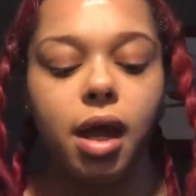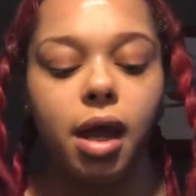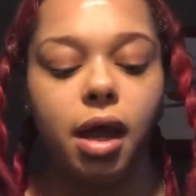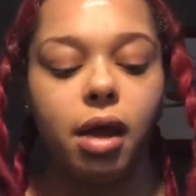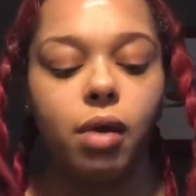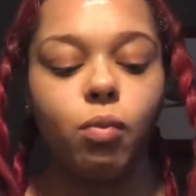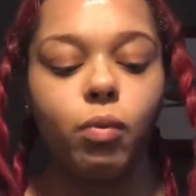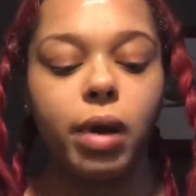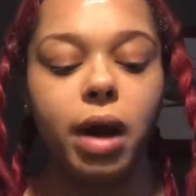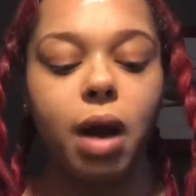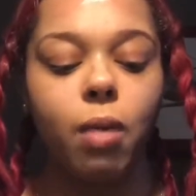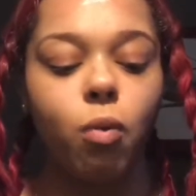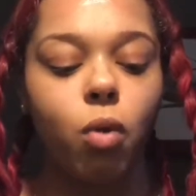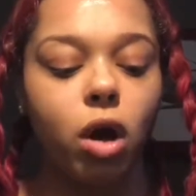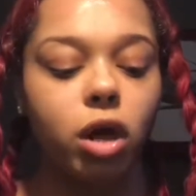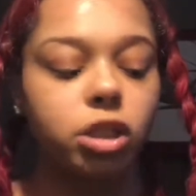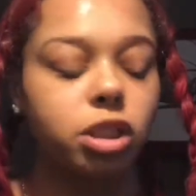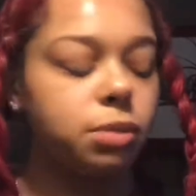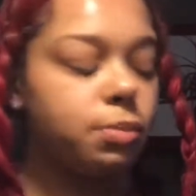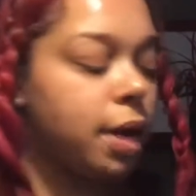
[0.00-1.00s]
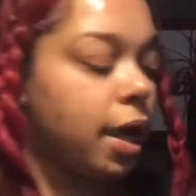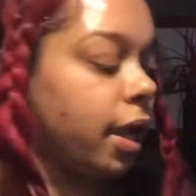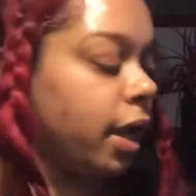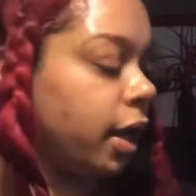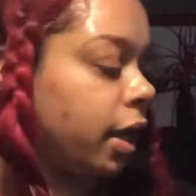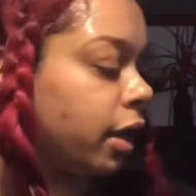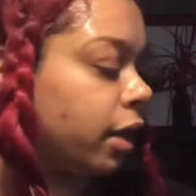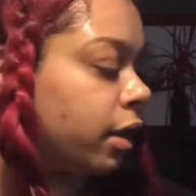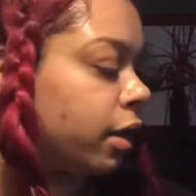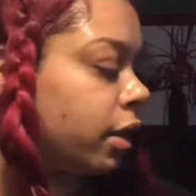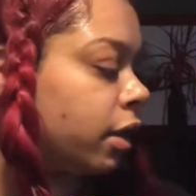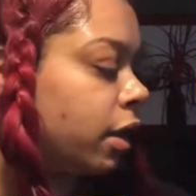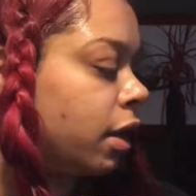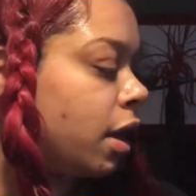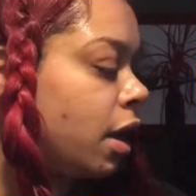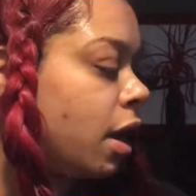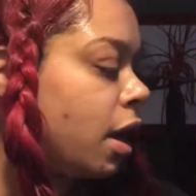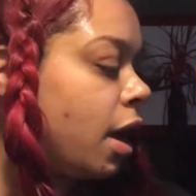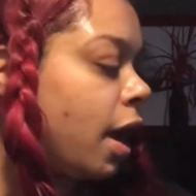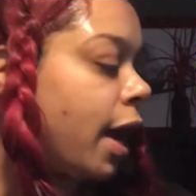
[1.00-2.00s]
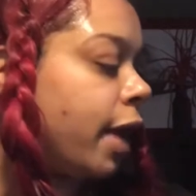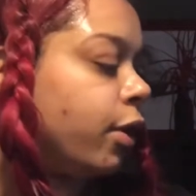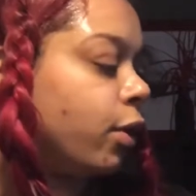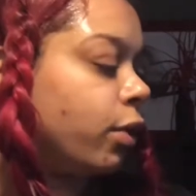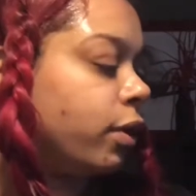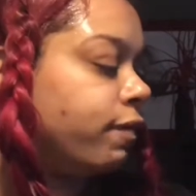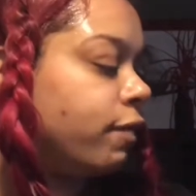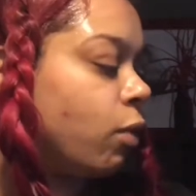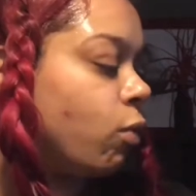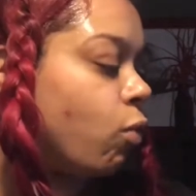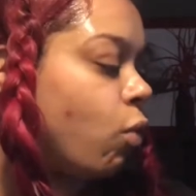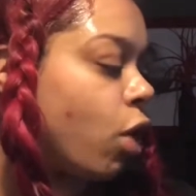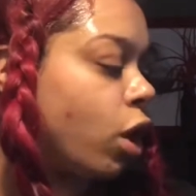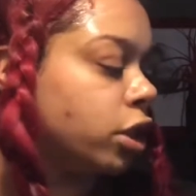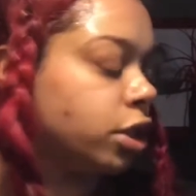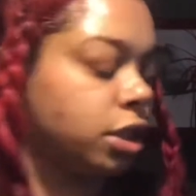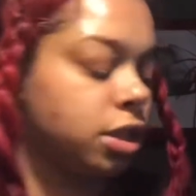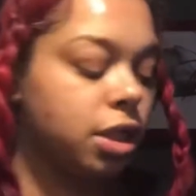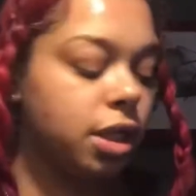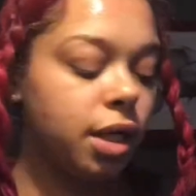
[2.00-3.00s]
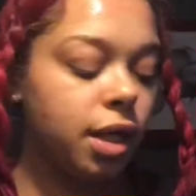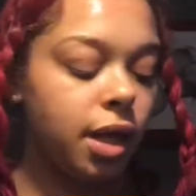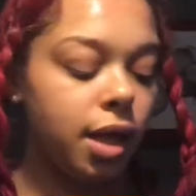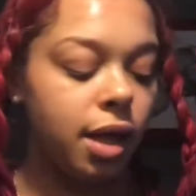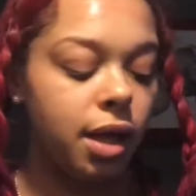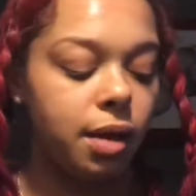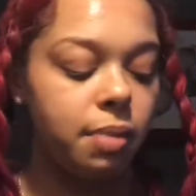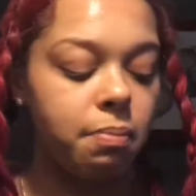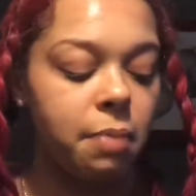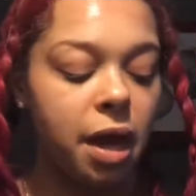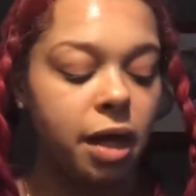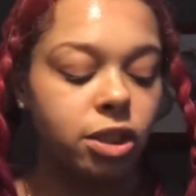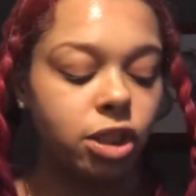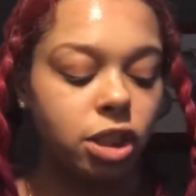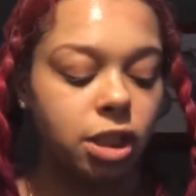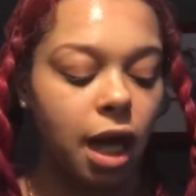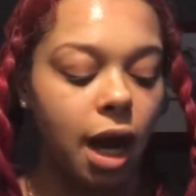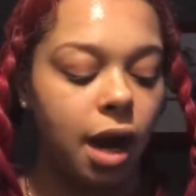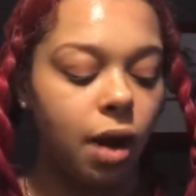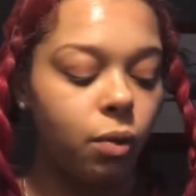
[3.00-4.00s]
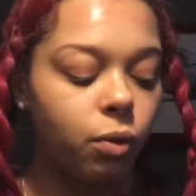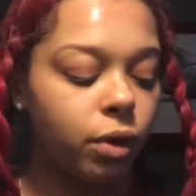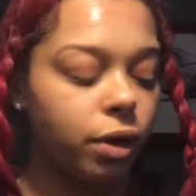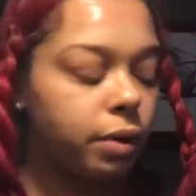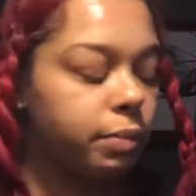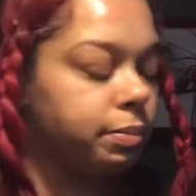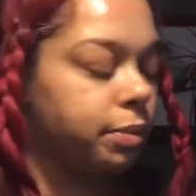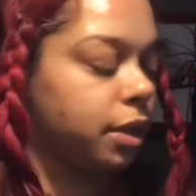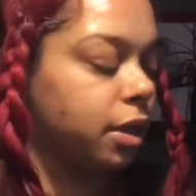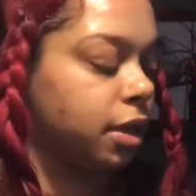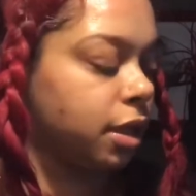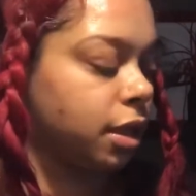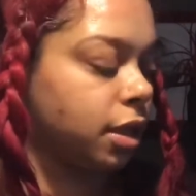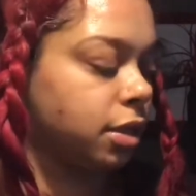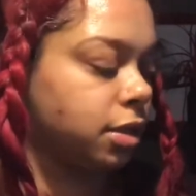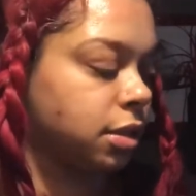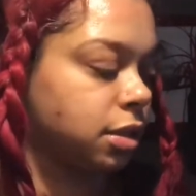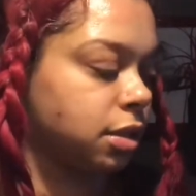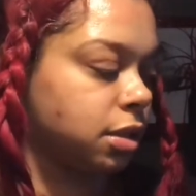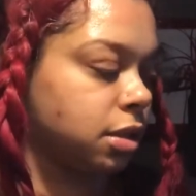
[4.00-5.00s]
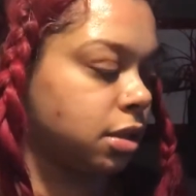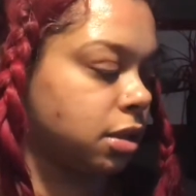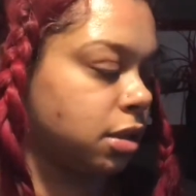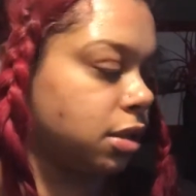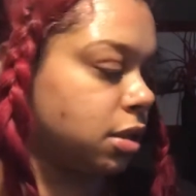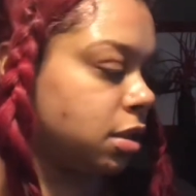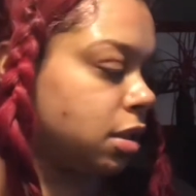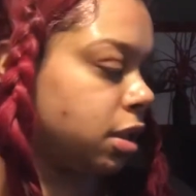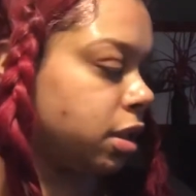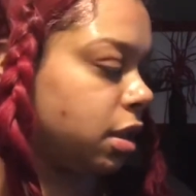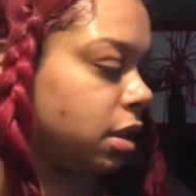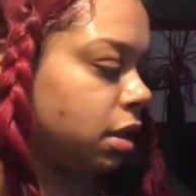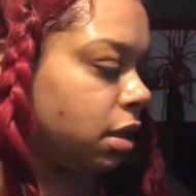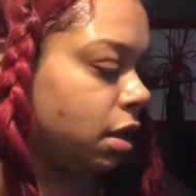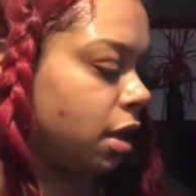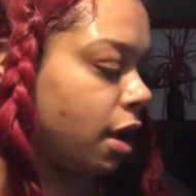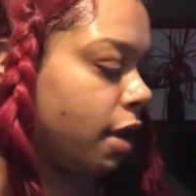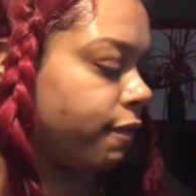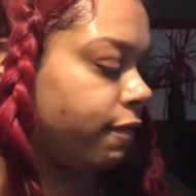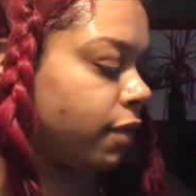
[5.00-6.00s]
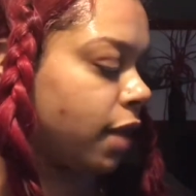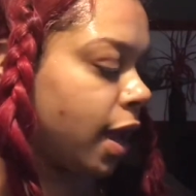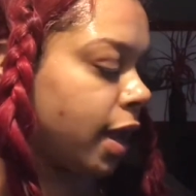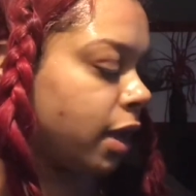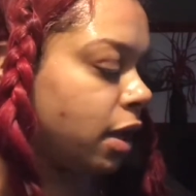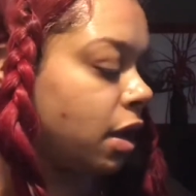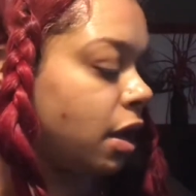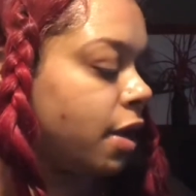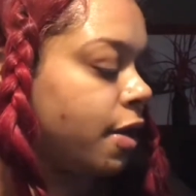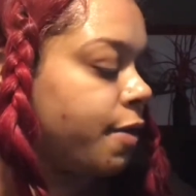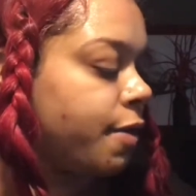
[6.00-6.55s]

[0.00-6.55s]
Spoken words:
And when I wash my hair, I don't even wash it in my shower because of like